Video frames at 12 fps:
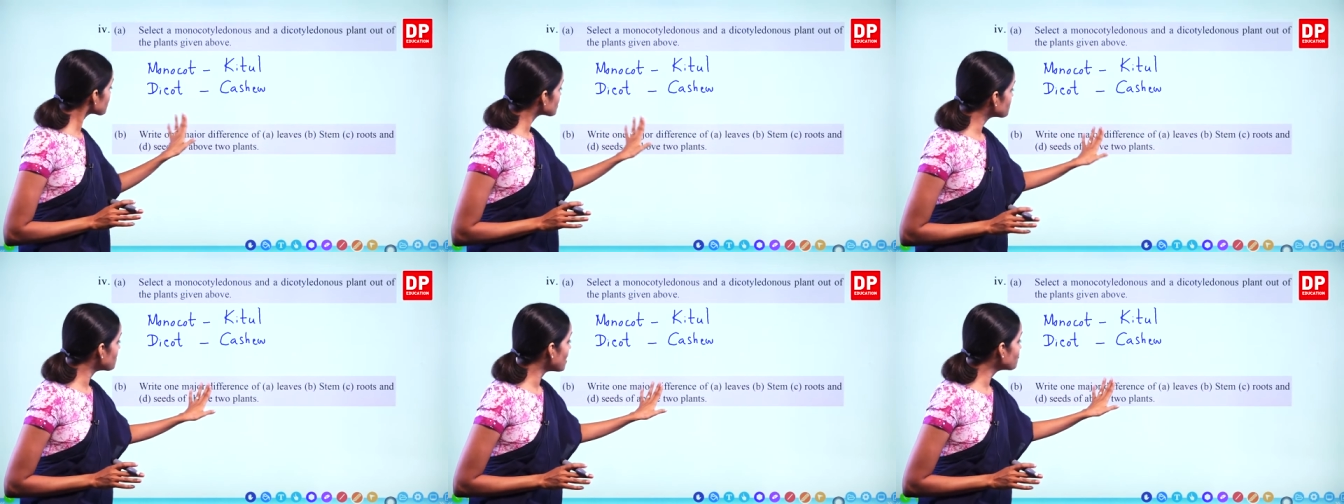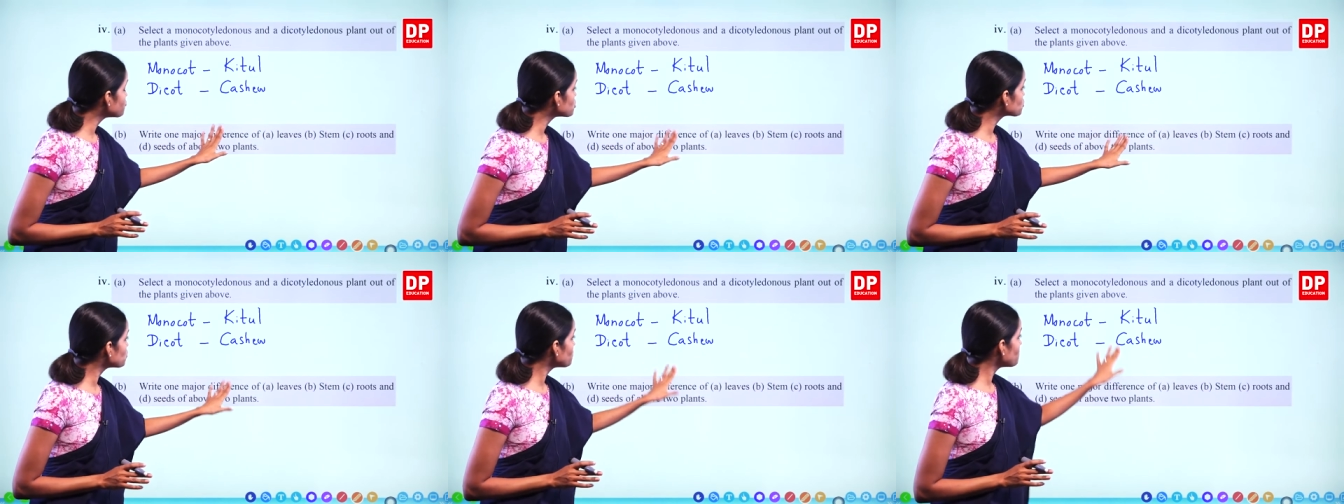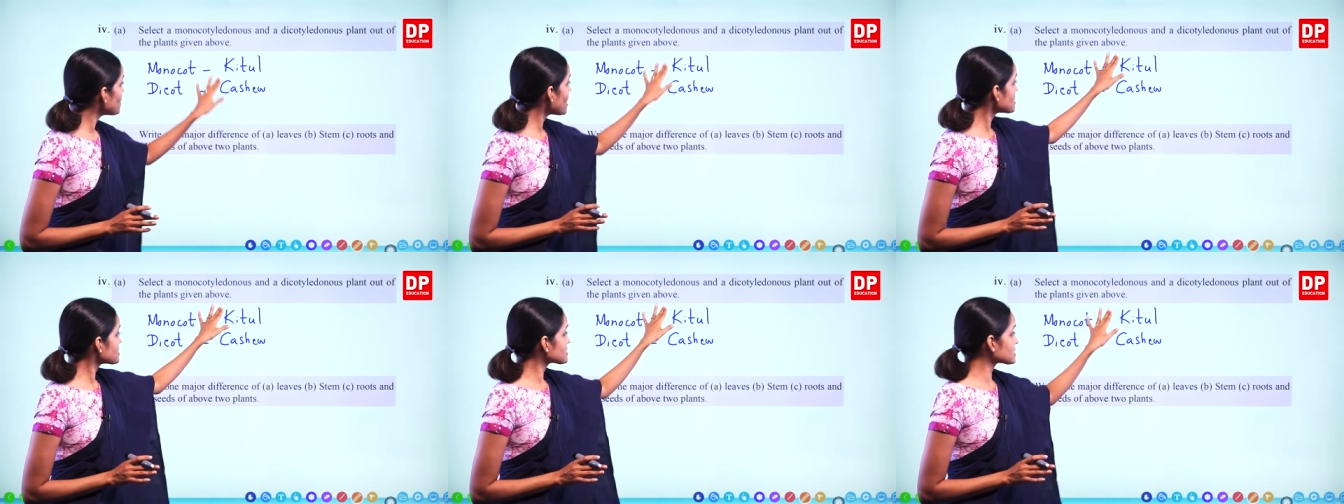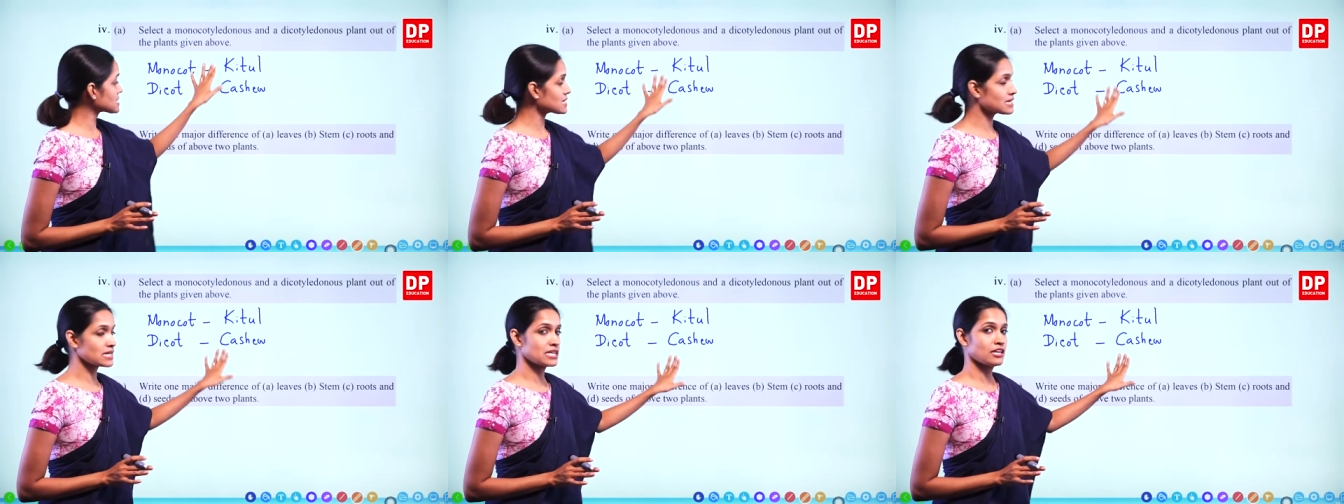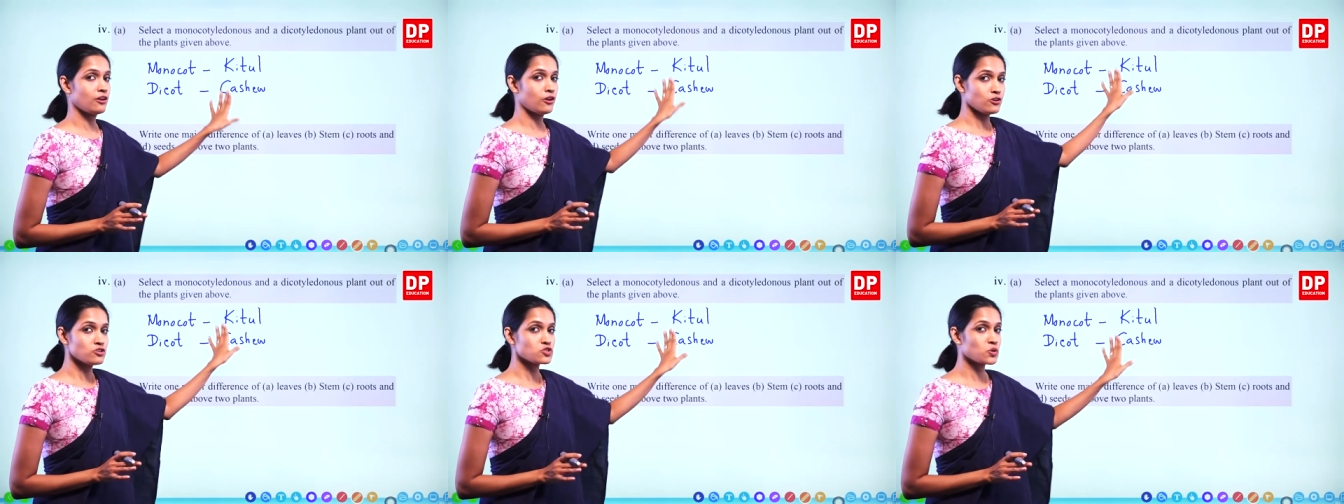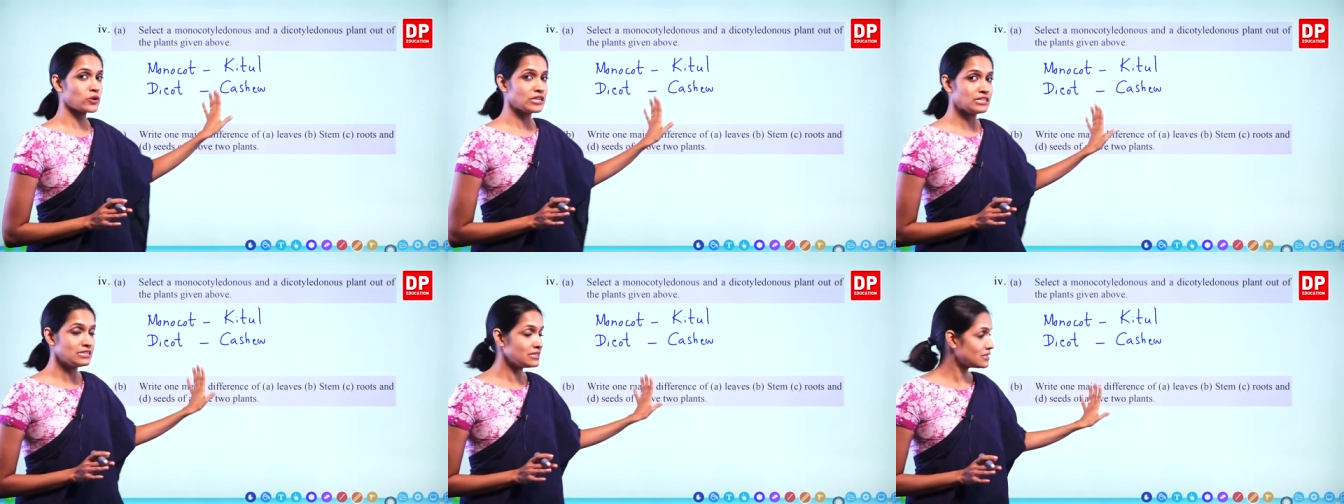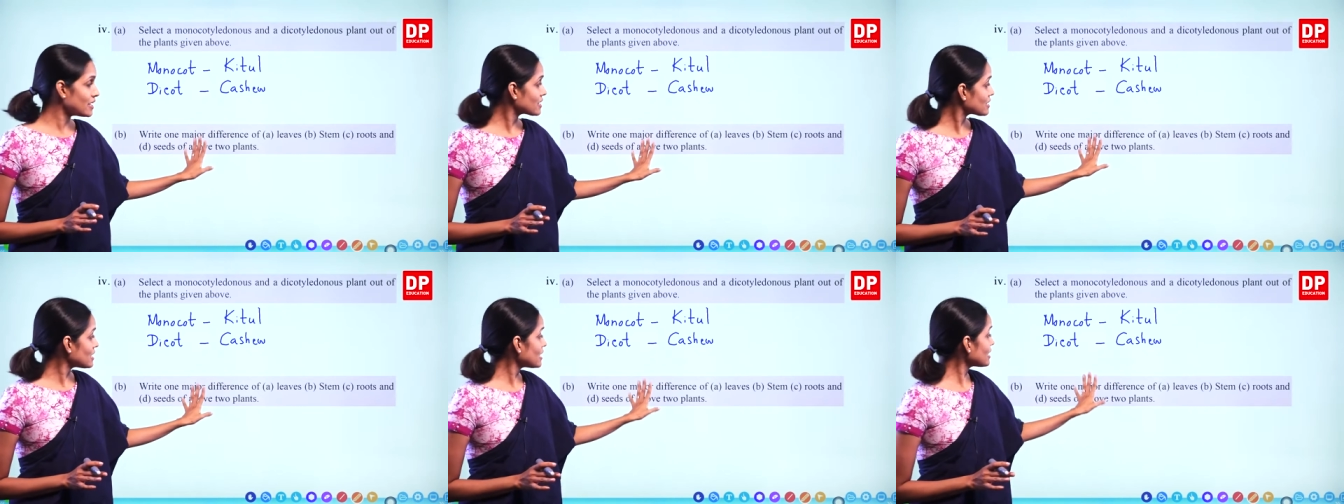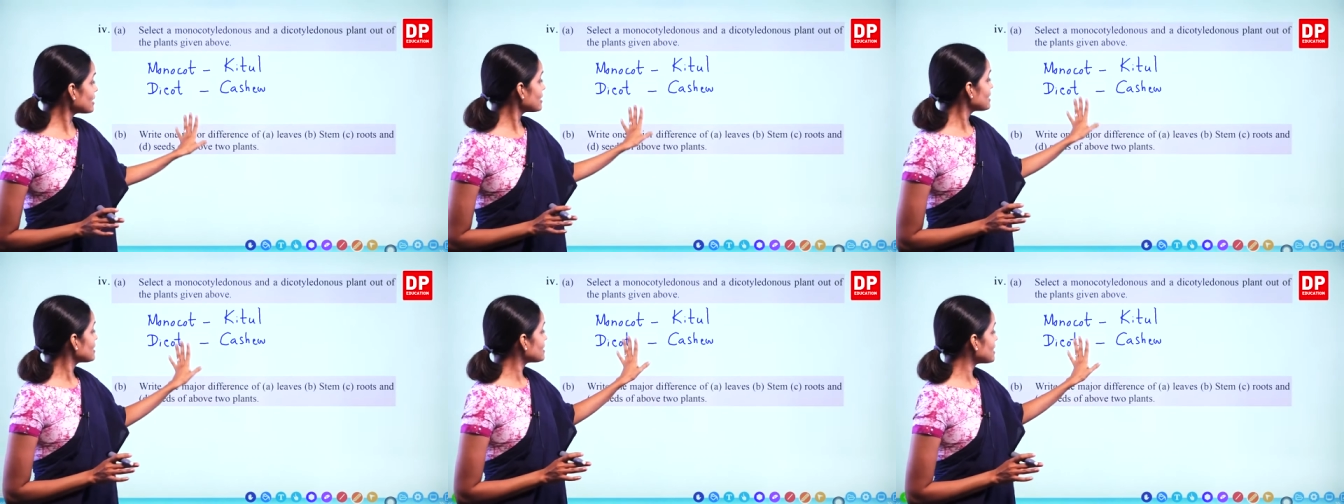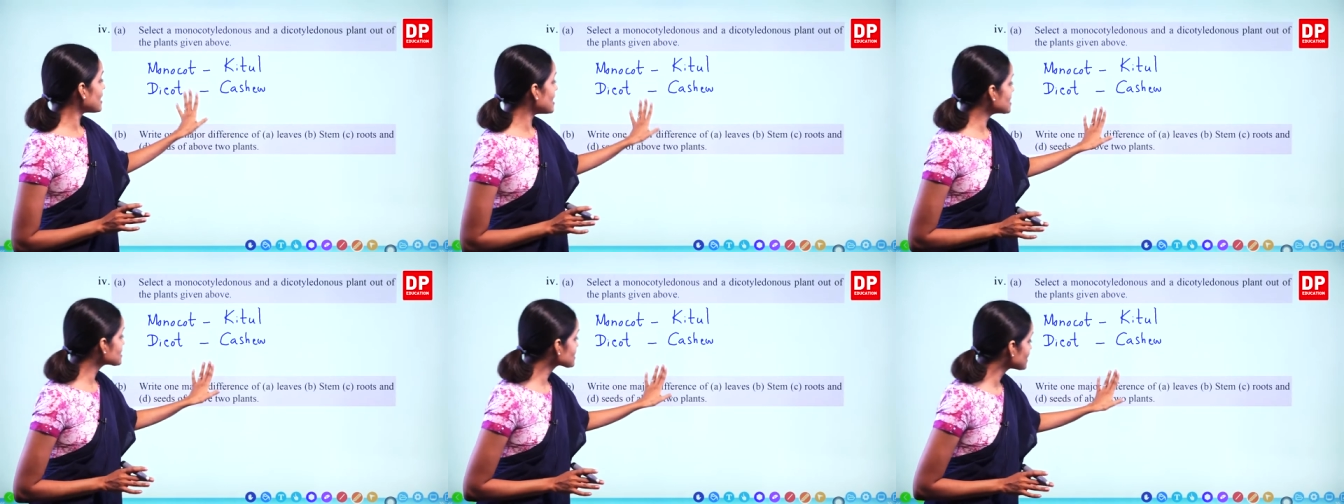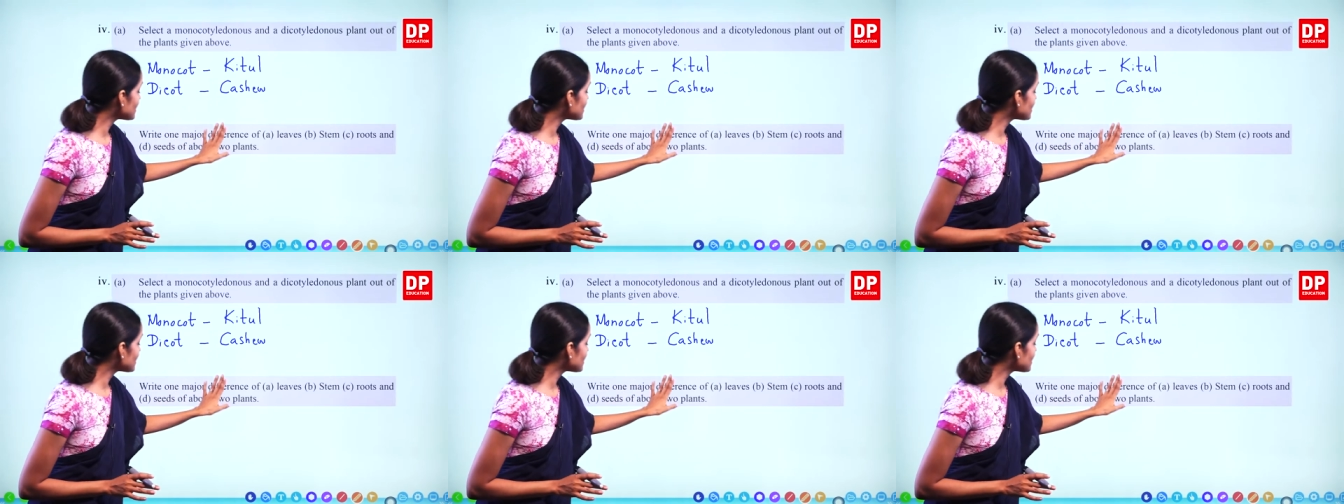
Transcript: above two plants. So indirectly they ask